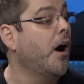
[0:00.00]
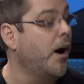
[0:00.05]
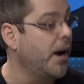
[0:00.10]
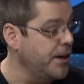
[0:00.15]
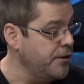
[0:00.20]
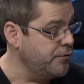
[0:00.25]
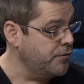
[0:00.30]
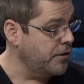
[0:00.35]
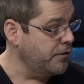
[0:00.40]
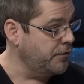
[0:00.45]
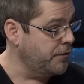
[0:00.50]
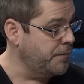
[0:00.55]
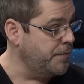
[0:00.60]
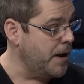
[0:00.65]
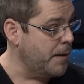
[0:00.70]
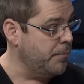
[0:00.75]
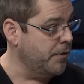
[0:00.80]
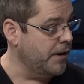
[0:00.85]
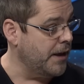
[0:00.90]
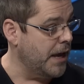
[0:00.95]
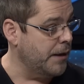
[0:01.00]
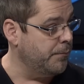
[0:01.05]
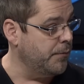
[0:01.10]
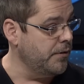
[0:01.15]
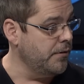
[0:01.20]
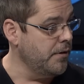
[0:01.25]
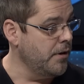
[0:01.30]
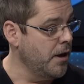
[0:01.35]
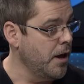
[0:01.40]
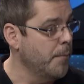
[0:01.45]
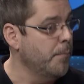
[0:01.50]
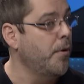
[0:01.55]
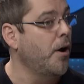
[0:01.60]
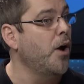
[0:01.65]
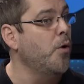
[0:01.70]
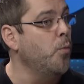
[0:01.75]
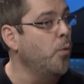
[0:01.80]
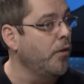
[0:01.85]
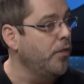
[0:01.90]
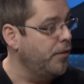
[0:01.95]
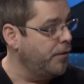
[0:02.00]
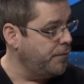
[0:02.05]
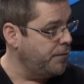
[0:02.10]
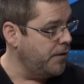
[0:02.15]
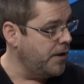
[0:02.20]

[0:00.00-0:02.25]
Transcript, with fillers: I trust the fabric admin, but I want the